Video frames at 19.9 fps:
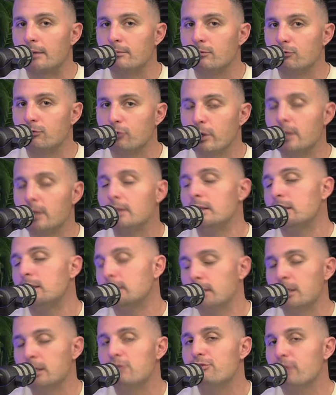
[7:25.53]
really
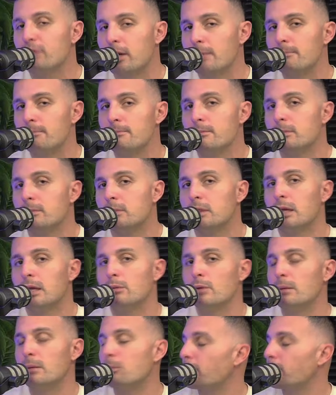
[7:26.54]
clear for them. Then
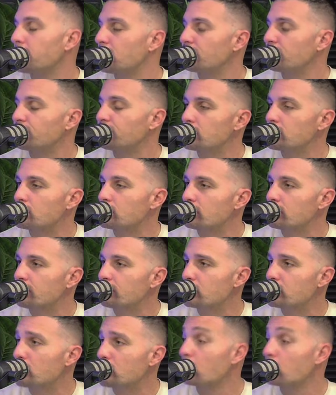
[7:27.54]
there might be a
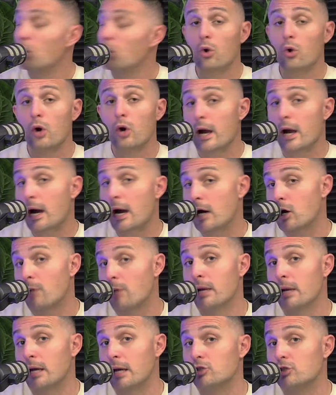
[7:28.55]
fixed loan or a
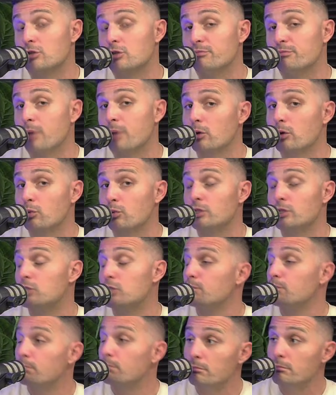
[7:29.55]
combination of both, which
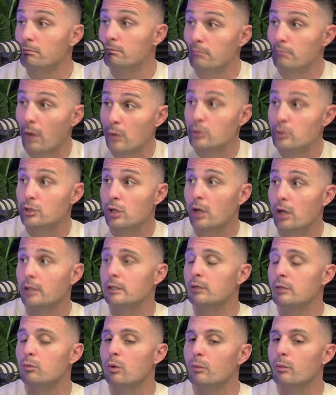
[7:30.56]
is most
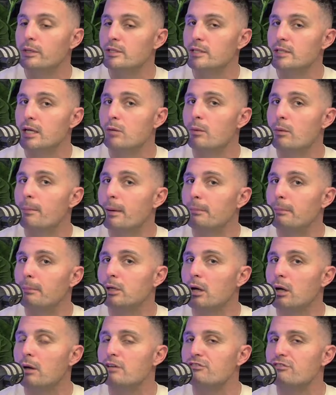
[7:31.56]
likely what we see when people are
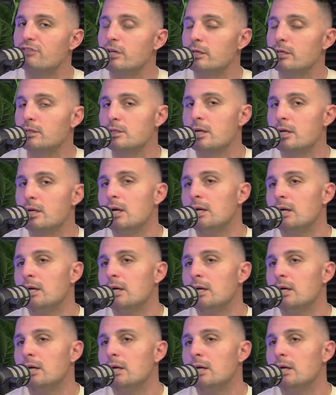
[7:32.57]
going fixed.